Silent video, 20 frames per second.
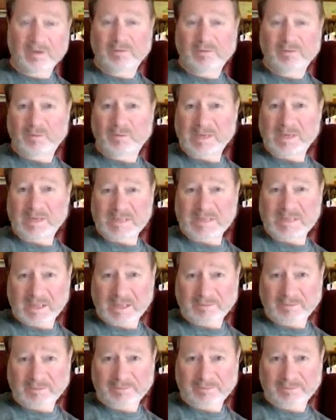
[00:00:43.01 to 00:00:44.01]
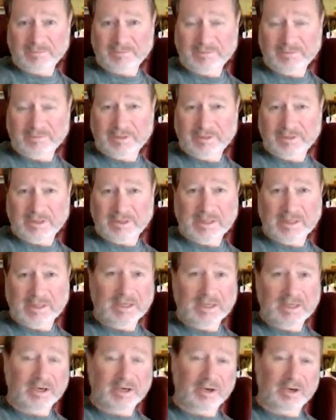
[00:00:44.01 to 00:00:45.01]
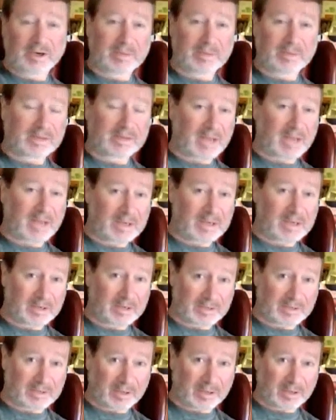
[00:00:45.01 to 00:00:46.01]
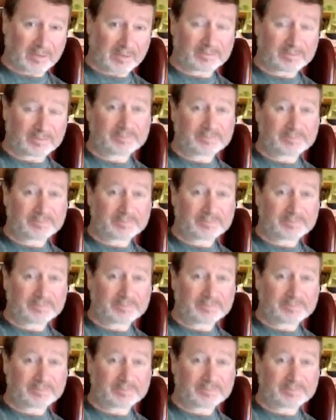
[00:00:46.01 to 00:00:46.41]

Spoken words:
For myself, it occurred about 10 years ago.